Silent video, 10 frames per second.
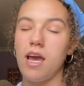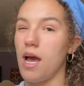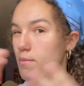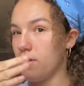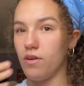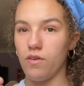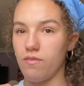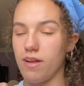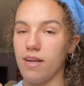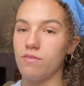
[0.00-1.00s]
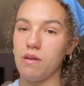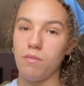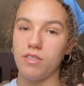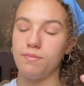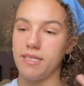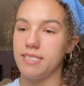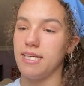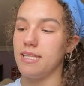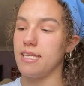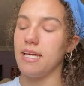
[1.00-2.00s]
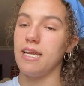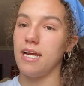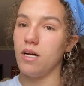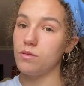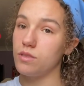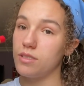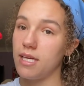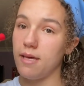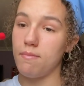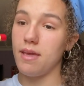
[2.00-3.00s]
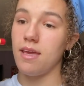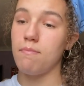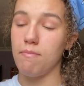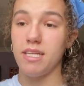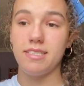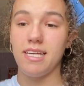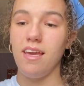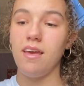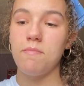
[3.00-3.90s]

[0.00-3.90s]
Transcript: I put it on right after I brush my teeth and it helps keep me minty.